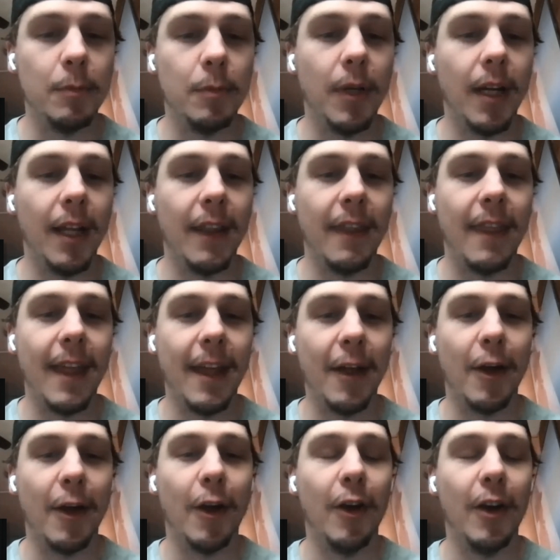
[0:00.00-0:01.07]
but they
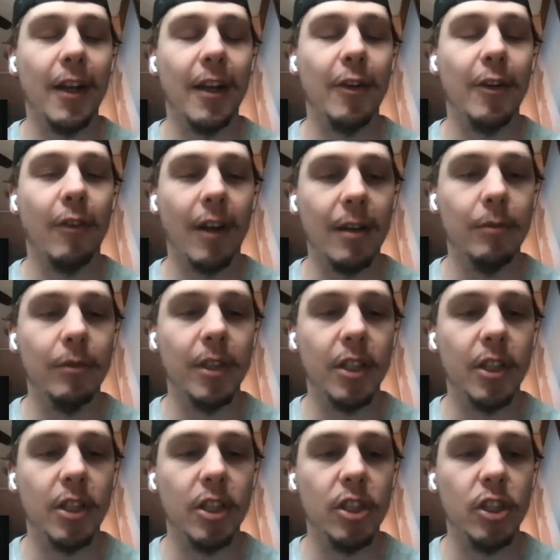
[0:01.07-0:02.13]
are an
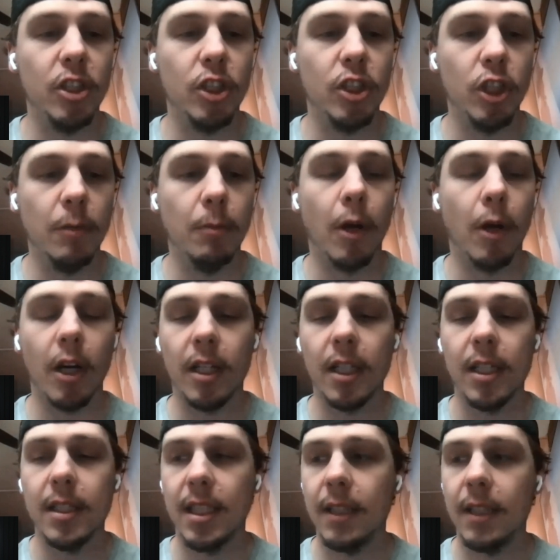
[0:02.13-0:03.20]
incredibly good
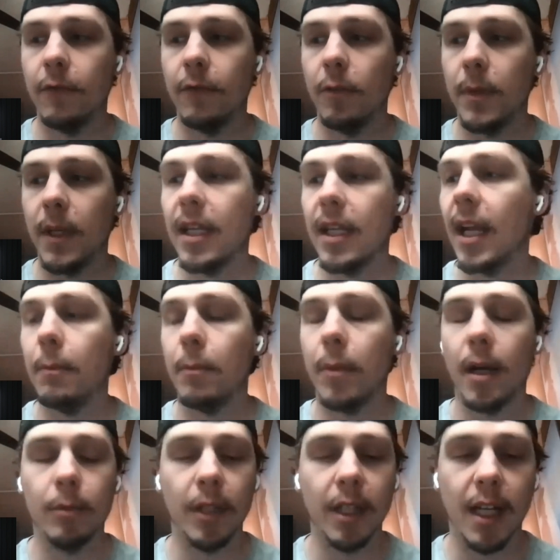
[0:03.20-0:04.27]
marketing team for being a
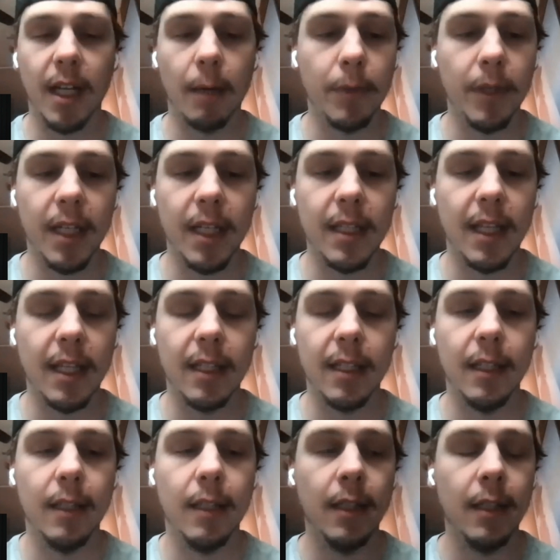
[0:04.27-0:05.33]
public company. They
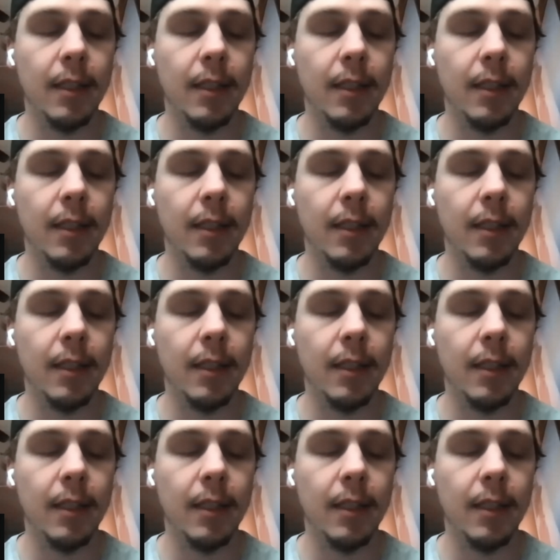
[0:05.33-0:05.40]
did